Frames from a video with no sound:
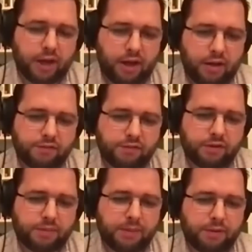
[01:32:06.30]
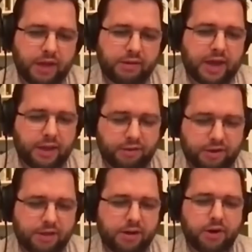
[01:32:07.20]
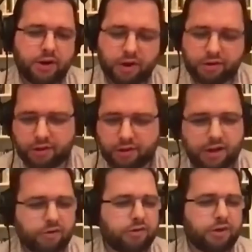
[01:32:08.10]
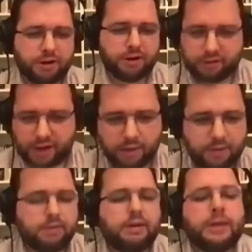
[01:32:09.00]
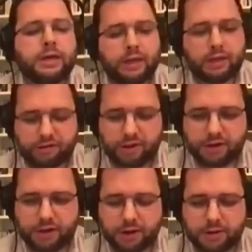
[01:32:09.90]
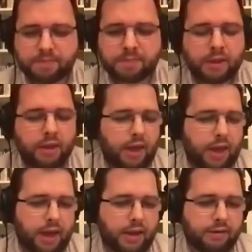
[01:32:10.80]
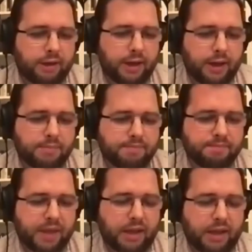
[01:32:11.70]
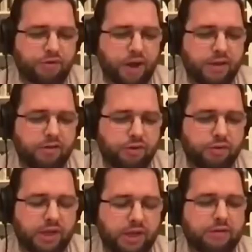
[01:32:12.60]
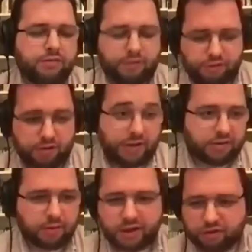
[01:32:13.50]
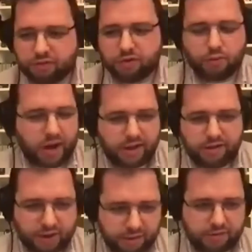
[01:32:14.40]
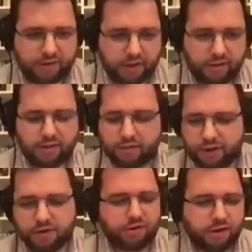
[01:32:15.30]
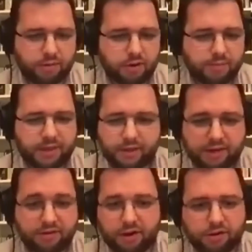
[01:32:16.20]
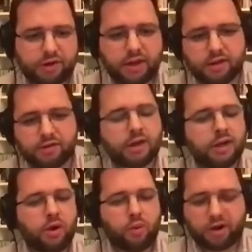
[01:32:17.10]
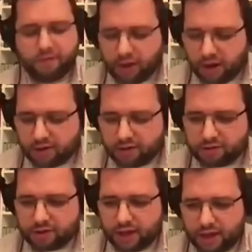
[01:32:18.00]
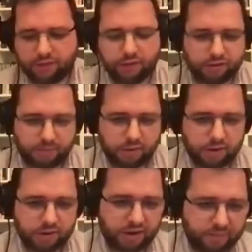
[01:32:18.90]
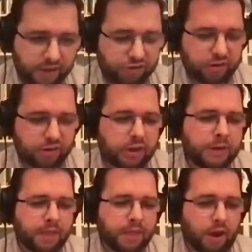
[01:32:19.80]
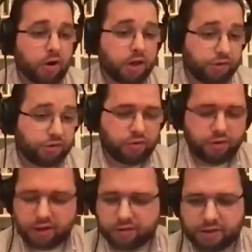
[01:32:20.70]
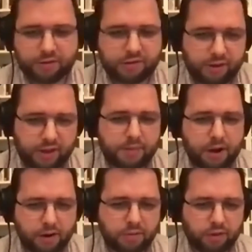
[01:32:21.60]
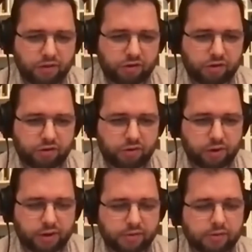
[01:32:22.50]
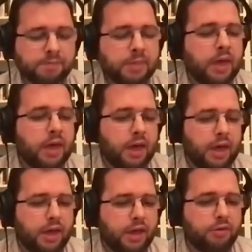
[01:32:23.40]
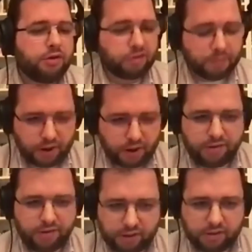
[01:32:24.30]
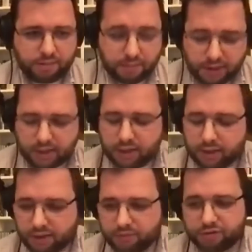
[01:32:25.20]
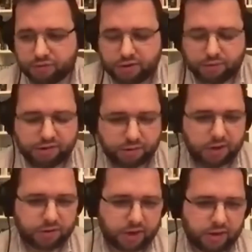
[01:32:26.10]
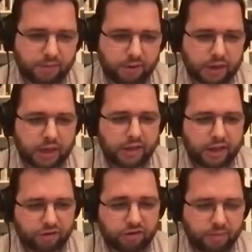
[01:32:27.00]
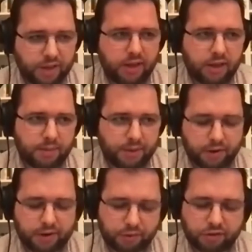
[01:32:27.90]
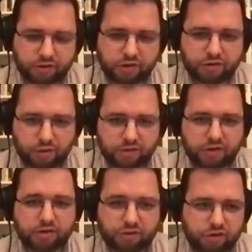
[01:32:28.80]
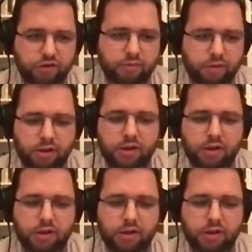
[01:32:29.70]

of the people at Dallas Seminary and Grace Theological Seminary and Talbot seminary and um, and i'm trying to give sort of an explanation for why that's not the state of affairs anymore and the last thing i'll say is one of the audiences i had for this book as i've mentioned are historians and particularly american religious historians it was surprising to me and this is one of the reasons i wanted to write the book that so many american religious historians assume